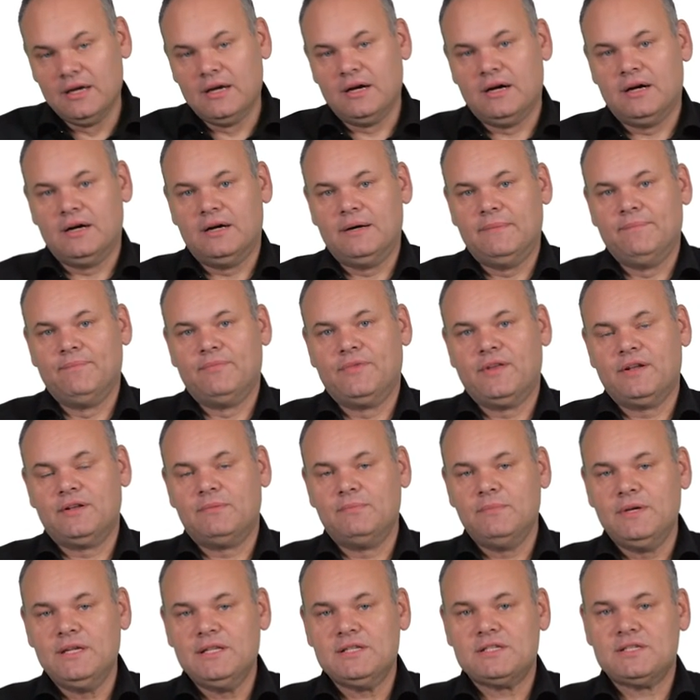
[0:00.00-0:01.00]

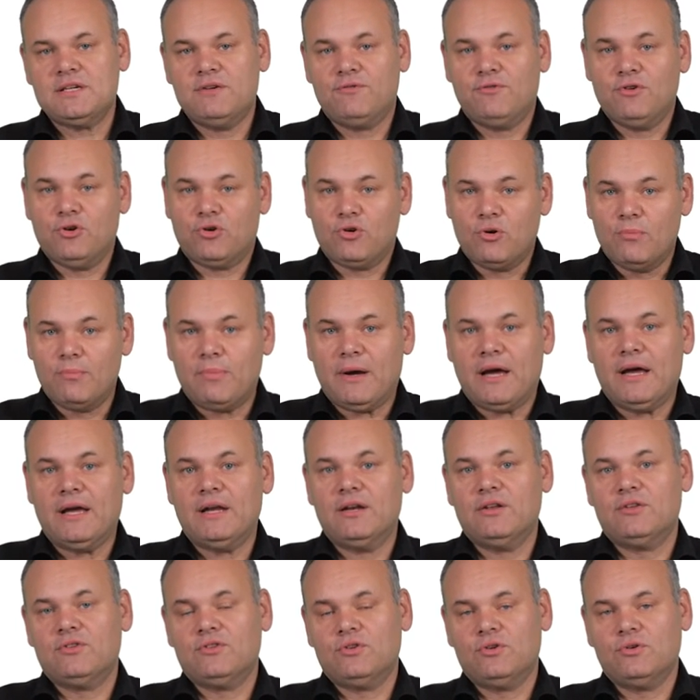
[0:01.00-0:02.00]
That means if you
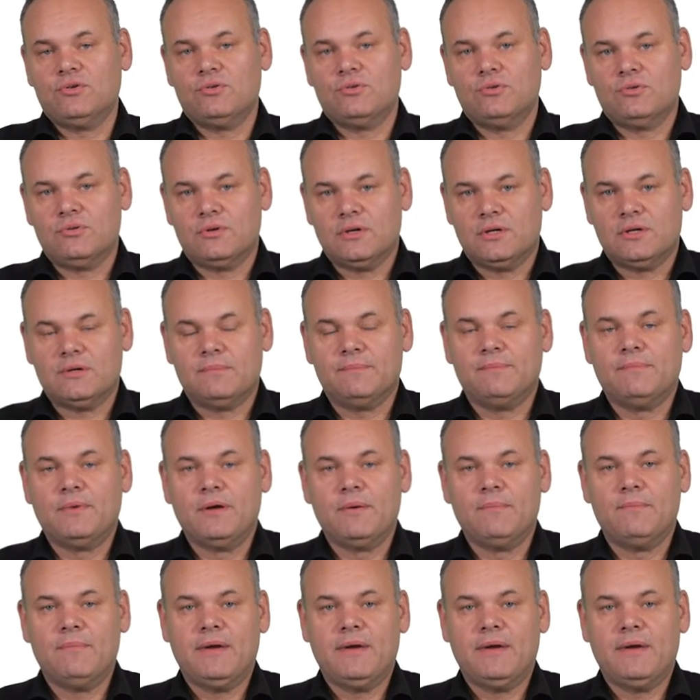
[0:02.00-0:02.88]
combine and you